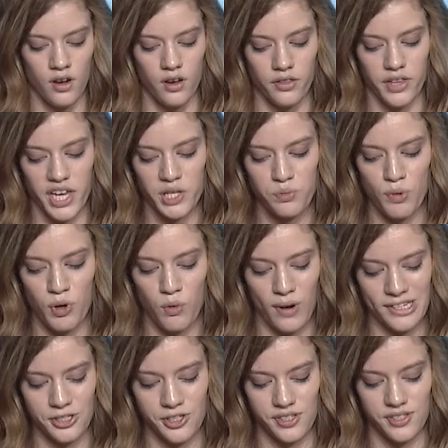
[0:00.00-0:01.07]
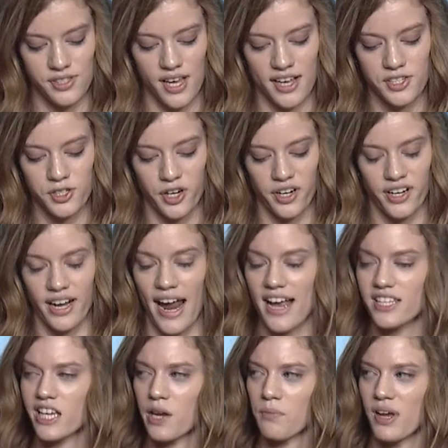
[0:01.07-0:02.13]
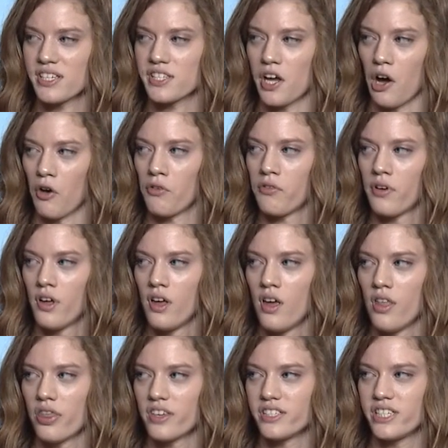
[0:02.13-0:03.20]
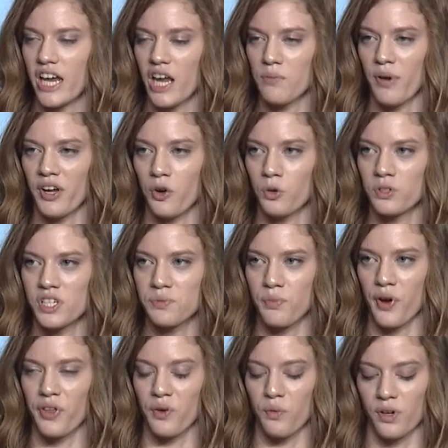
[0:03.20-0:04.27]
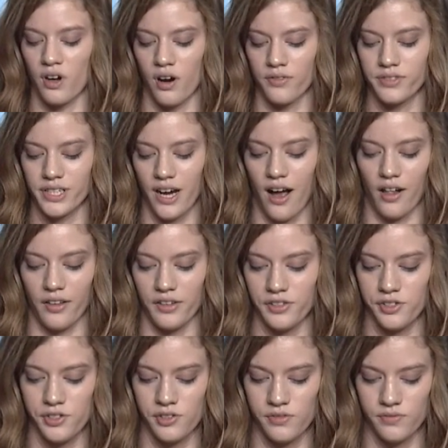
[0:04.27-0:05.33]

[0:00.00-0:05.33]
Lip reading: These were questions I started asking myself the day my oldest brother went off to college.